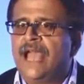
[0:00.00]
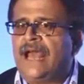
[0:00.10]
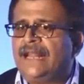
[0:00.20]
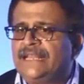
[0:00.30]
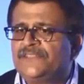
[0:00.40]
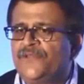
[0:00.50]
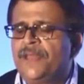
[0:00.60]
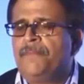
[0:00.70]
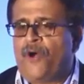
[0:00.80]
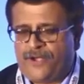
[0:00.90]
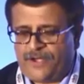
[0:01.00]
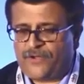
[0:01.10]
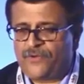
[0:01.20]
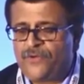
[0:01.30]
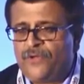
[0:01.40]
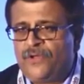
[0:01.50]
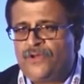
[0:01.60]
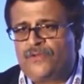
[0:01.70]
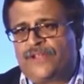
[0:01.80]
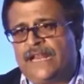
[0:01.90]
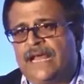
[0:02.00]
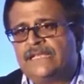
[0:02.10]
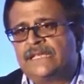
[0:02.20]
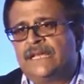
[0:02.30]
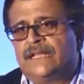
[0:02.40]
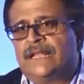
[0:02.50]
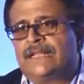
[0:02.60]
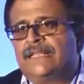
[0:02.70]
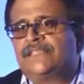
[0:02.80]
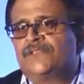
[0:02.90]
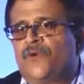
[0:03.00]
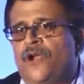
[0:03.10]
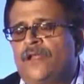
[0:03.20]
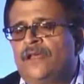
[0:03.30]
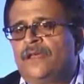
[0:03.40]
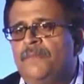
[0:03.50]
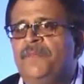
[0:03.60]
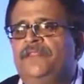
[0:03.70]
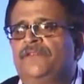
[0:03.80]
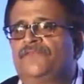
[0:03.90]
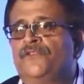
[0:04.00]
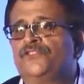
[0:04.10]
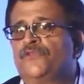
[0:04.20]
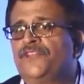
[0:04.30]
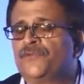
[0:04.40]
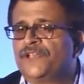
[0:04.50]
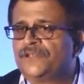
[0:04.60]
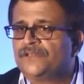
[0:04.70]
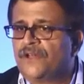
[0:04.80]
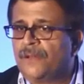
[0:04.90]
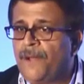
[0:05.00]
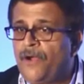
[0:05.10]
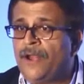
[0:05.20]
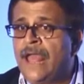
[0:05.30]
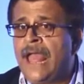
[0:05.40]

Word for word: And I think it's very important to, to realize that this is what maybe the future of education is all about.